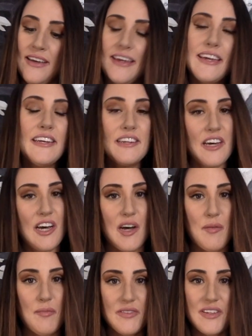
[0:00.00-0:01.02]
In
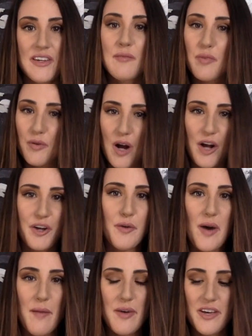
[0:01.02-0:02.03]
comes Barack
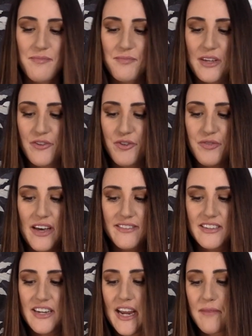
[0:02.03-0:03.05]
Obama in 2008.